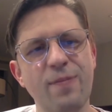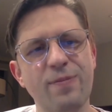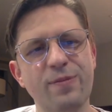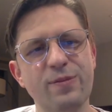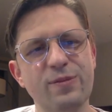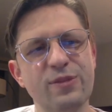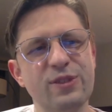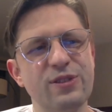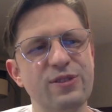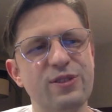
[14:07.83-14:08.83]
Um,
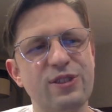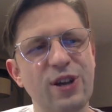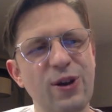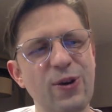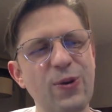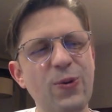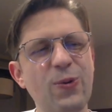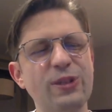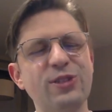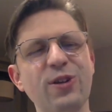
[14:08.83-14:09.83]
so
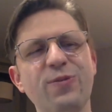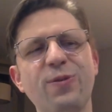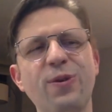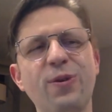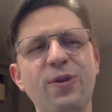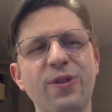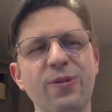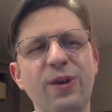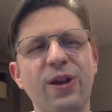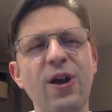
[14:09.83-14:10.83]
what sort of
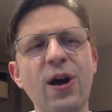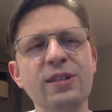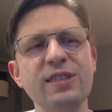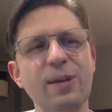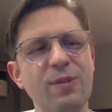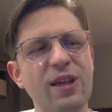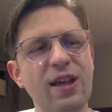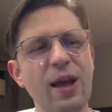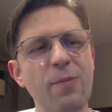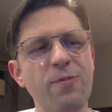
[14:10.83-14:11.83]
where the concept
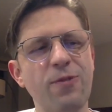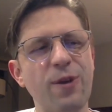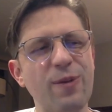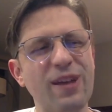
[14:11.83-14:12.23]
came from?